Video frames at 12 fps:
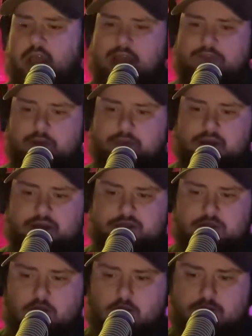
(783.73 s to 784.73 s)

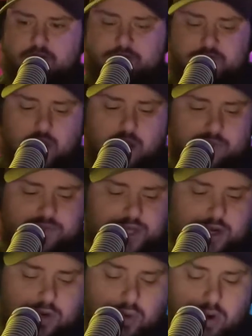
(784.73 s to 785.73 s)
Everybody's an
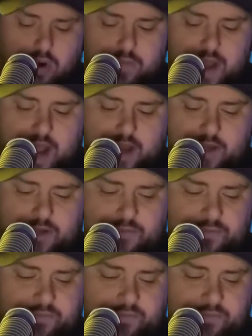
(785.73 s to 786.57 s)
armchair quarterback.